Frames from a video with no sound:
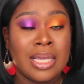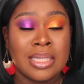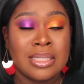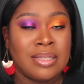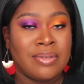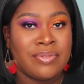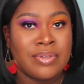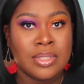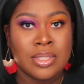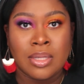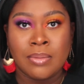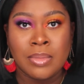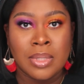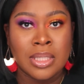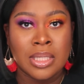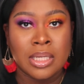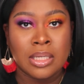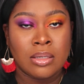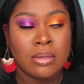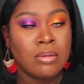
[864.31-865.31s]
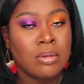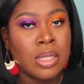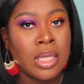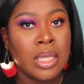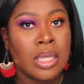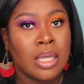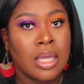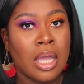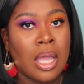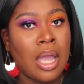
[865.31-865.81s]
Because if it's something that I don't
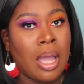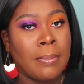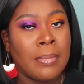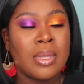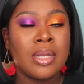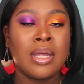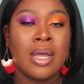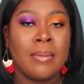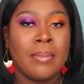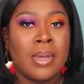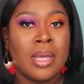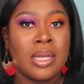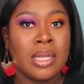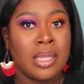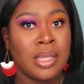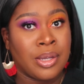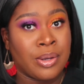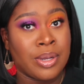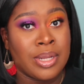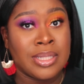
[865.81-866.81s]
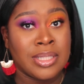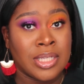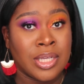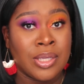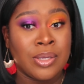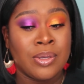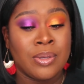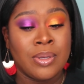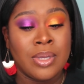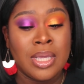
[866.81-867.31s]
like, I'm going to come on here and tell
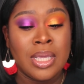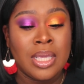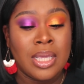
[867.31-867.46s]
you